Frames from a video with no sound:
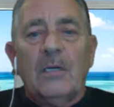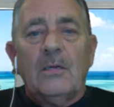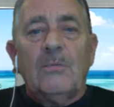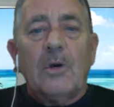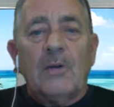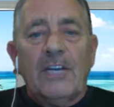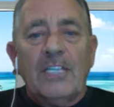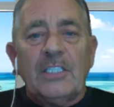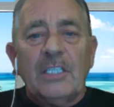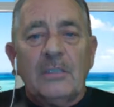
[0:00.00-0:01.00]

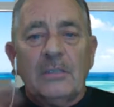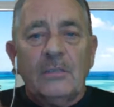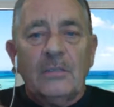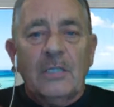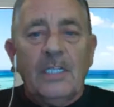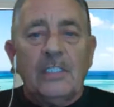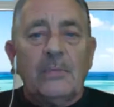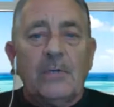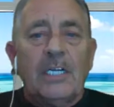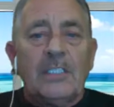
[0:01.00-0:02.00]
Motivation,
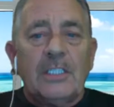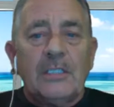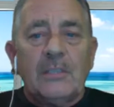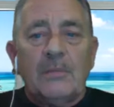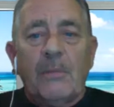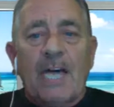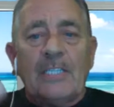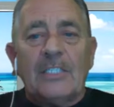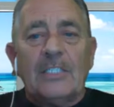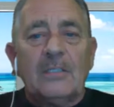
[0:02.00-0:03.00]
inspiration,
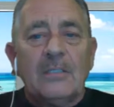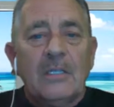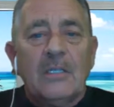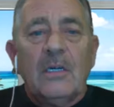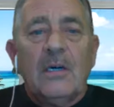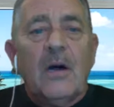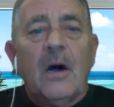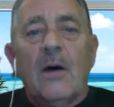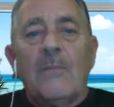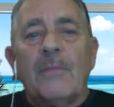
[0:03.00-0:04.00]
passion,
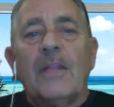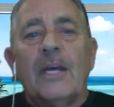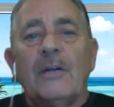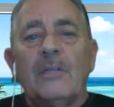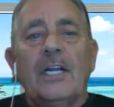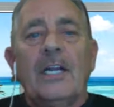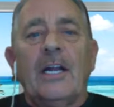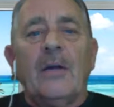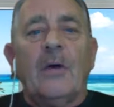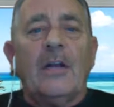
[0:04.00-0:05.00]
they don't lead
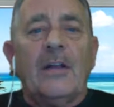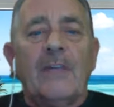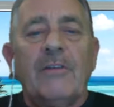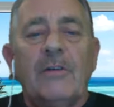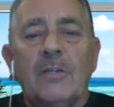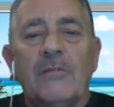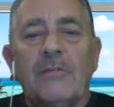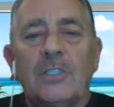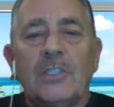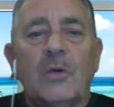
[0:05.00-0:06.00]
anywhere. They feel good
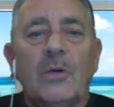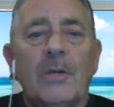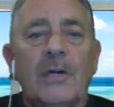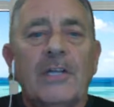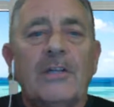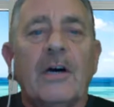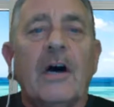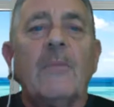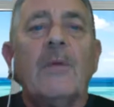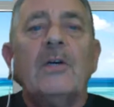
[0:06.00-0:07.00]
for a short period of
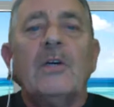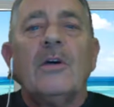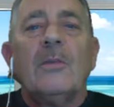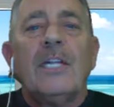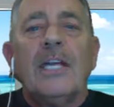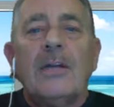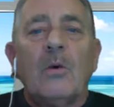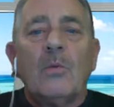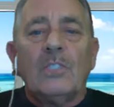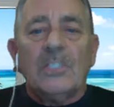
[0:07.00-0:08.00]
time, but they
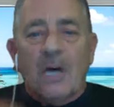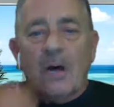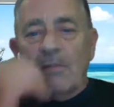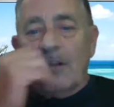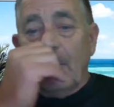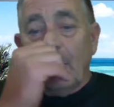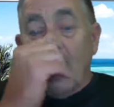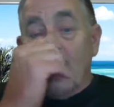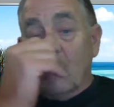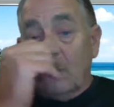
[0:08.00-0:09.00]
don't resolve any
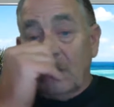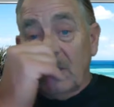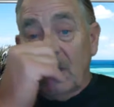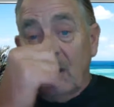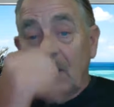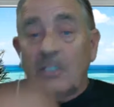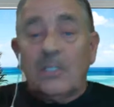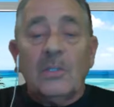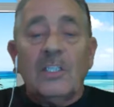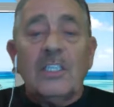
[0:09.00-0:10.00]
problems.
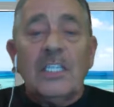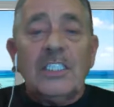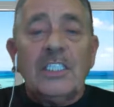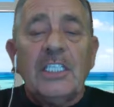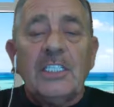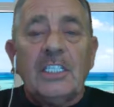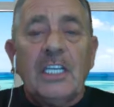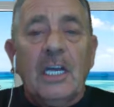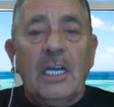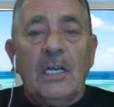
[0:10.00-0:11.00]
So deletion is the
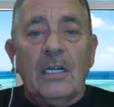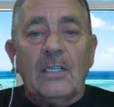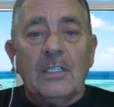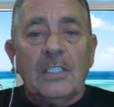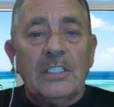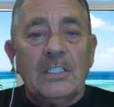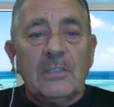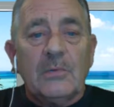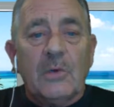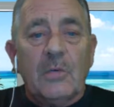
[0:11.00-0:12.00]
key, and deletion
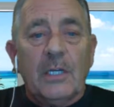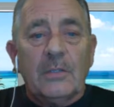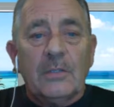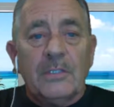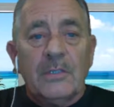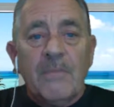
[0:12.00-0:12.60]
is what we use.